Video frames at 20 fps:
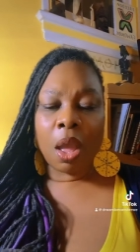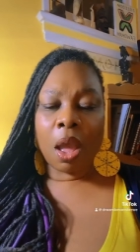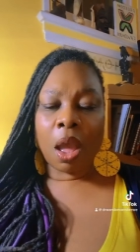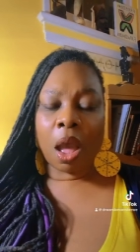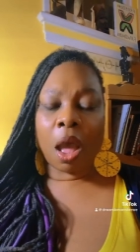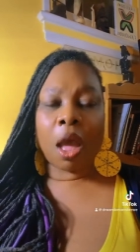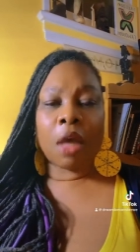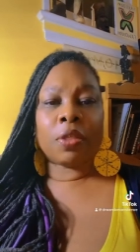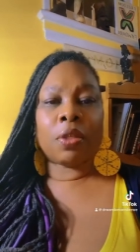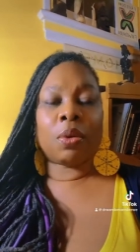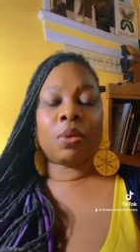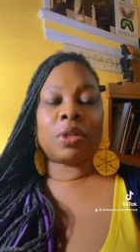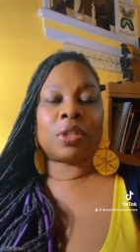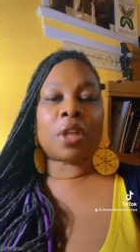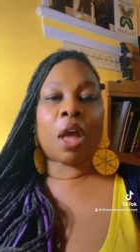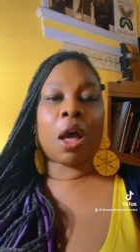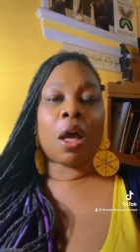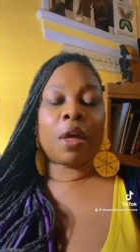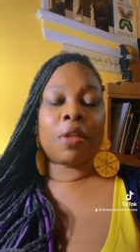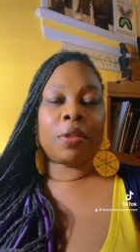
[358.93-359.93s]
although it's
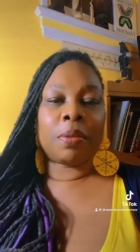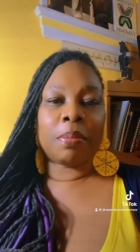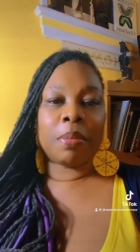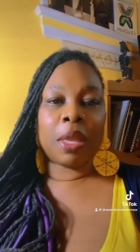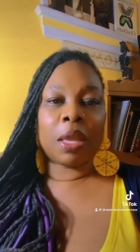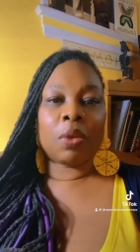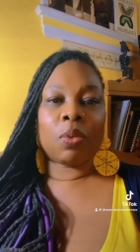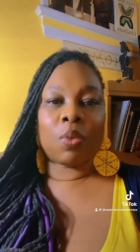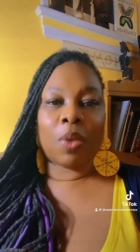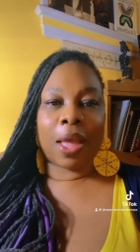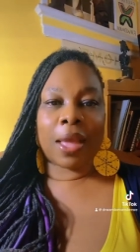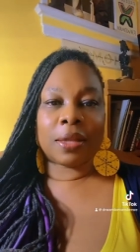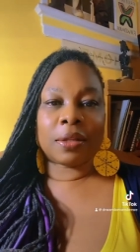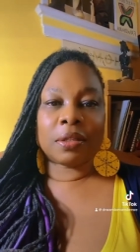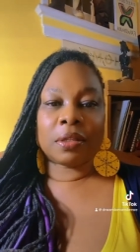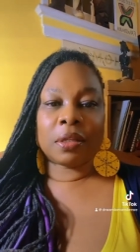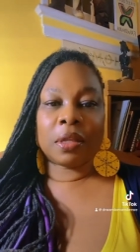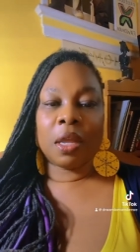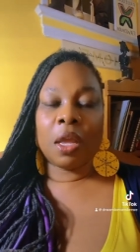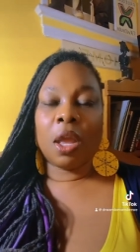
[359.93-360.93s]
all the
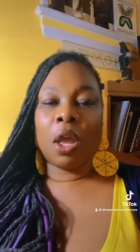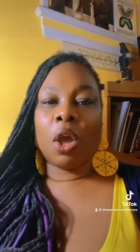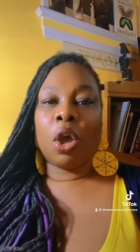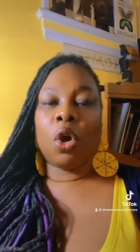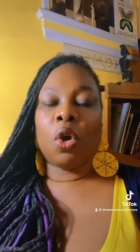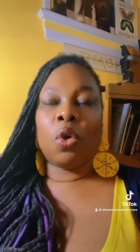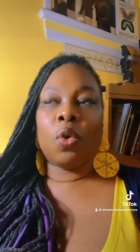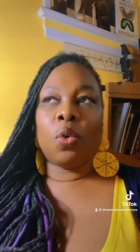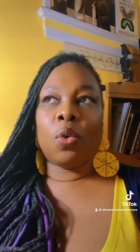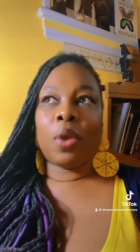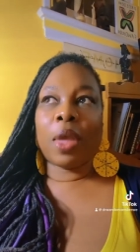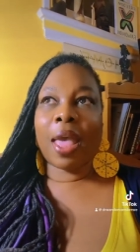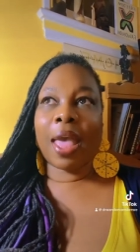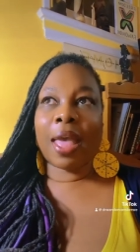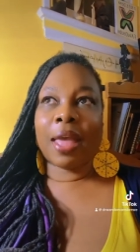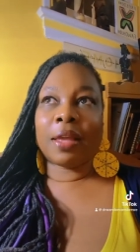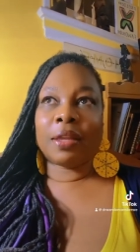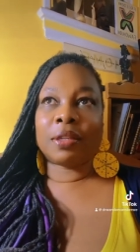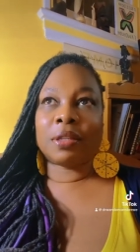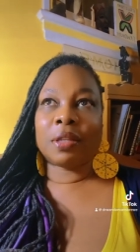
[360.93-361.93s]
Midwest who
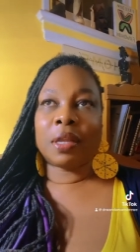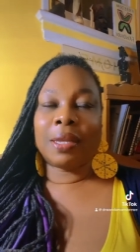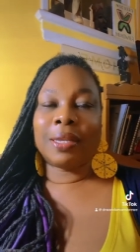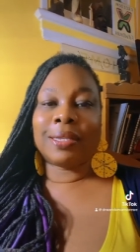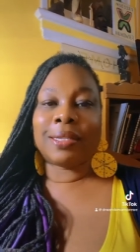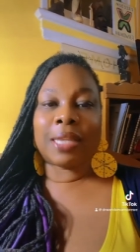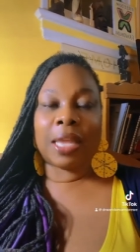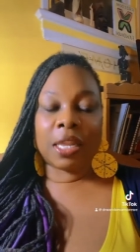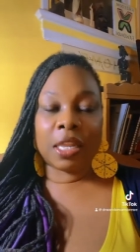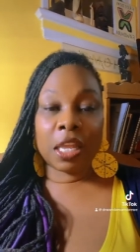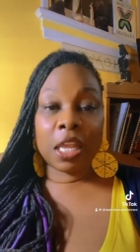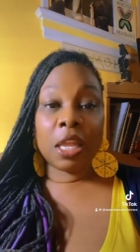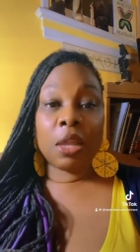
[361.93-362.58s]
has said he